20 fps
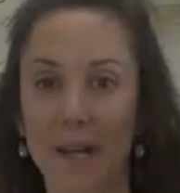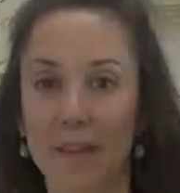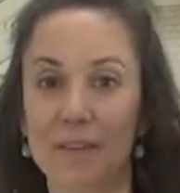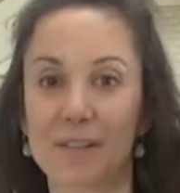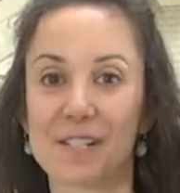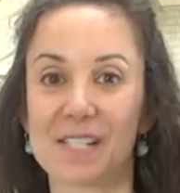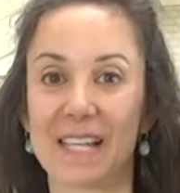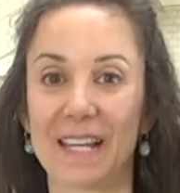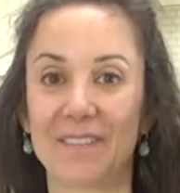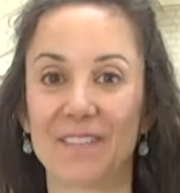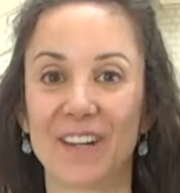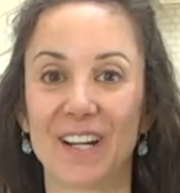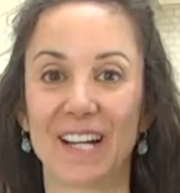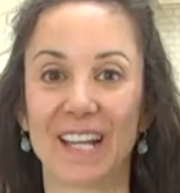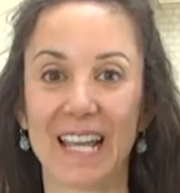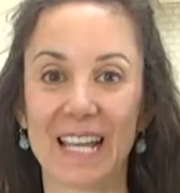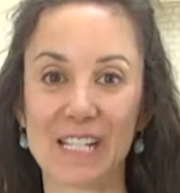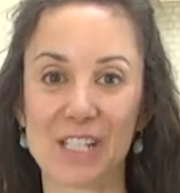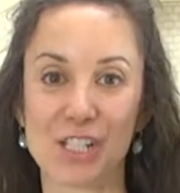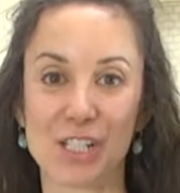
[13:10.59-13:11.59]
other slight
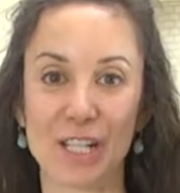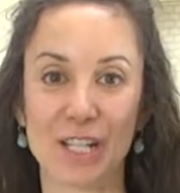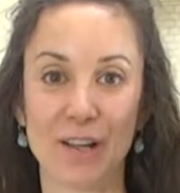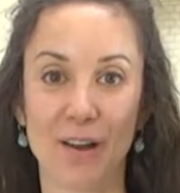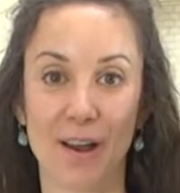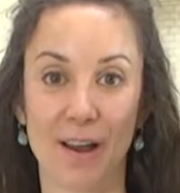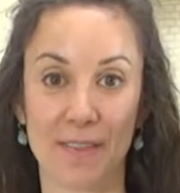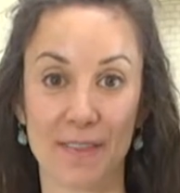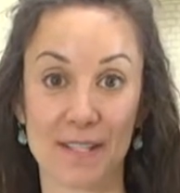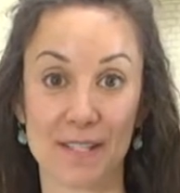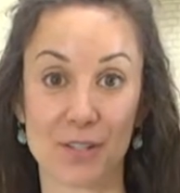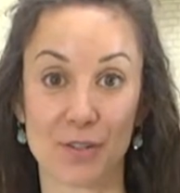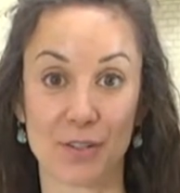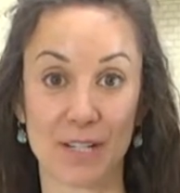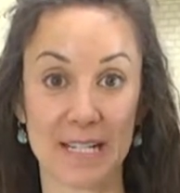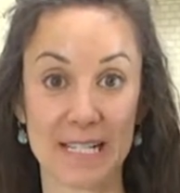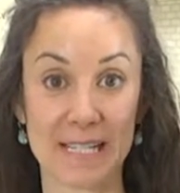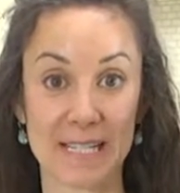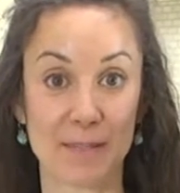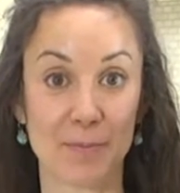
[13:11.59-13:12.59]
variation on this
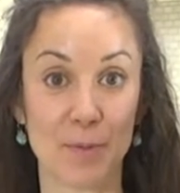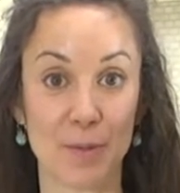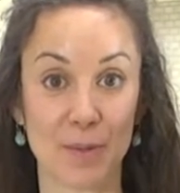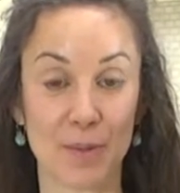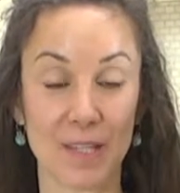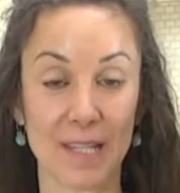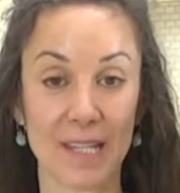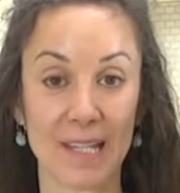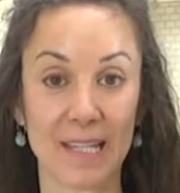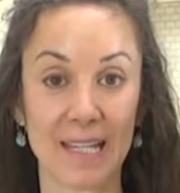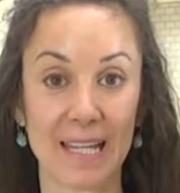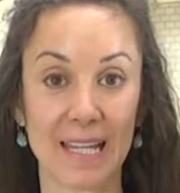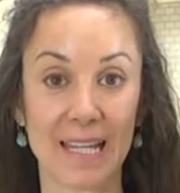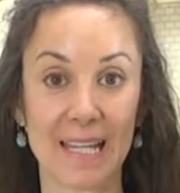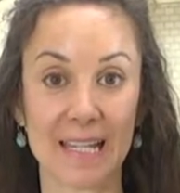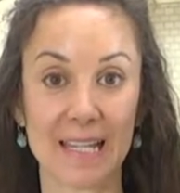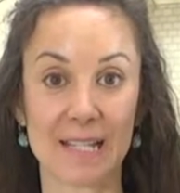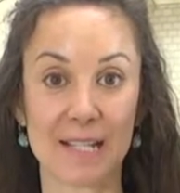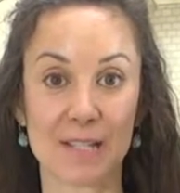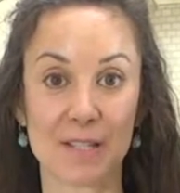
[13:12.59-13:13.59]
green smoothie
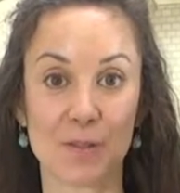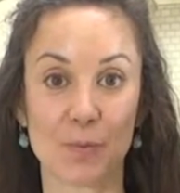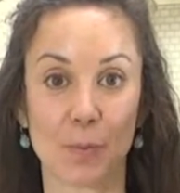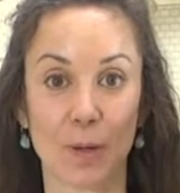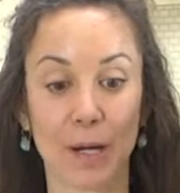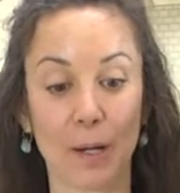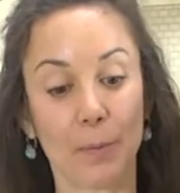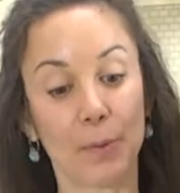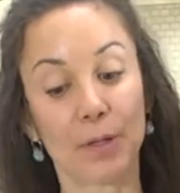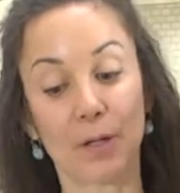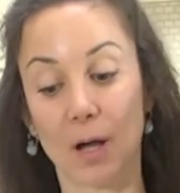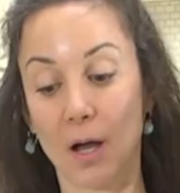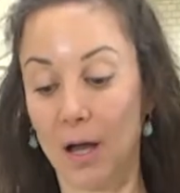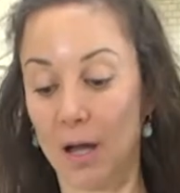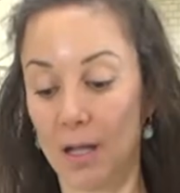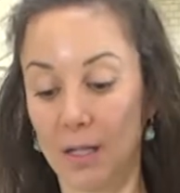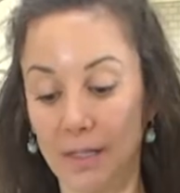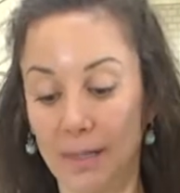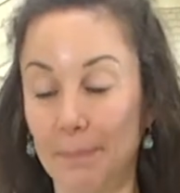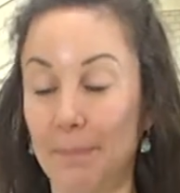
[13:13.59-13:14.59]
is what I would
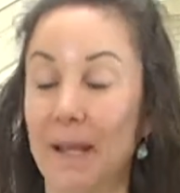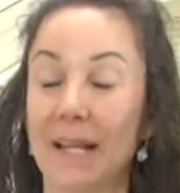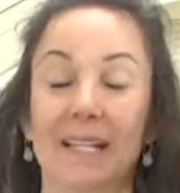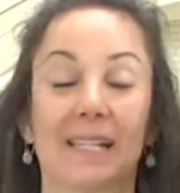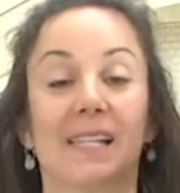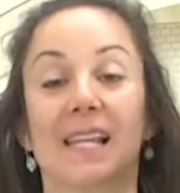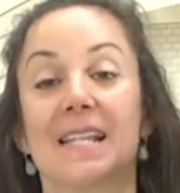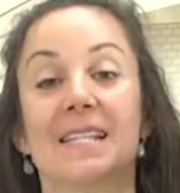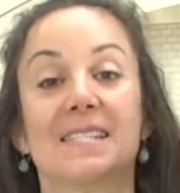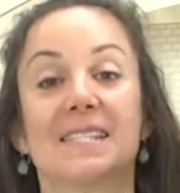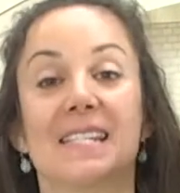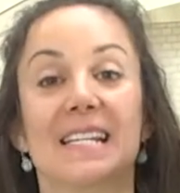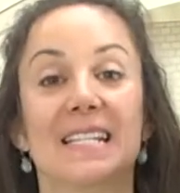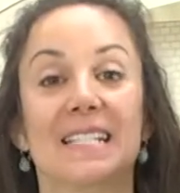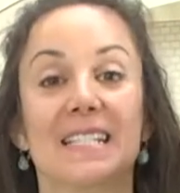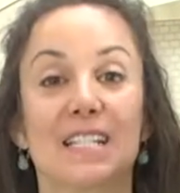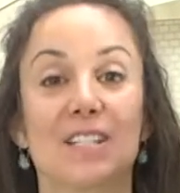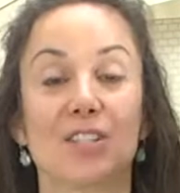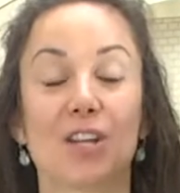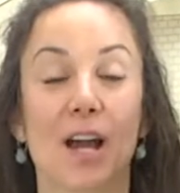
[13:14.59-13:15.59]
call my cleansing
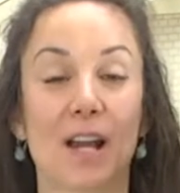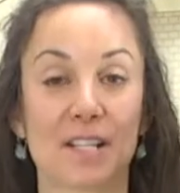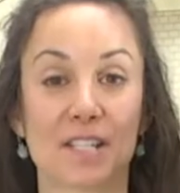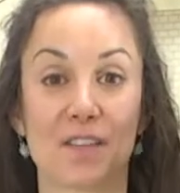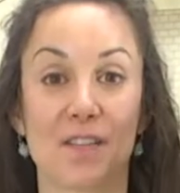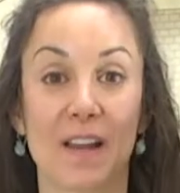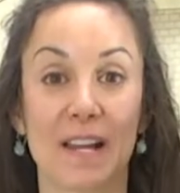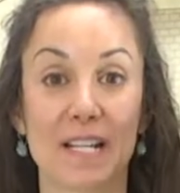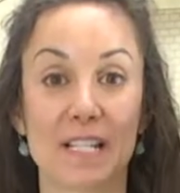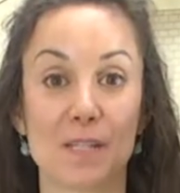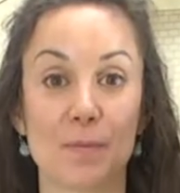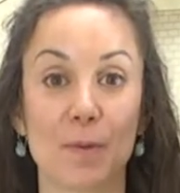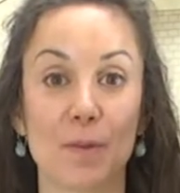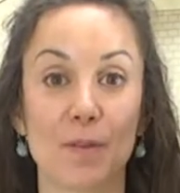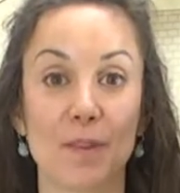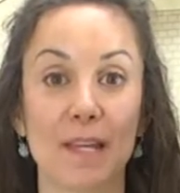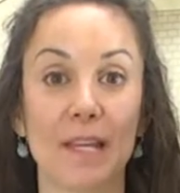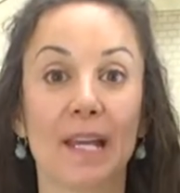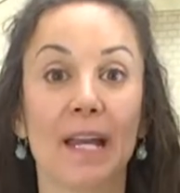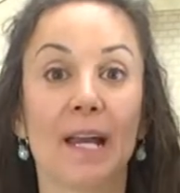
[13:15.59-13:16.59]
detoxifying
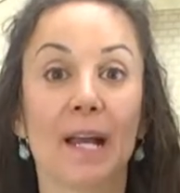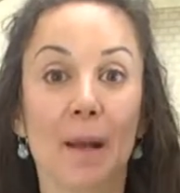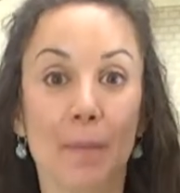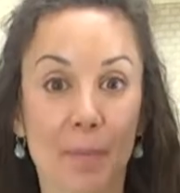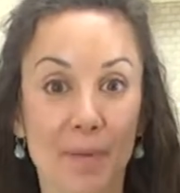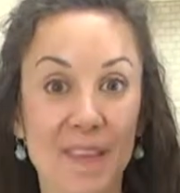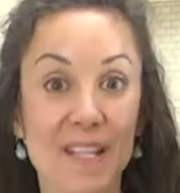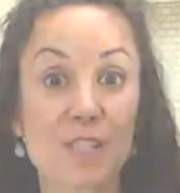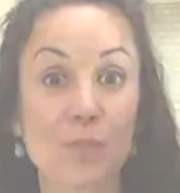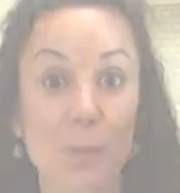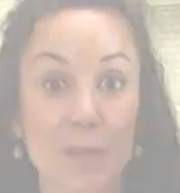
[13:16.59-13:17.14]
smoothie. But this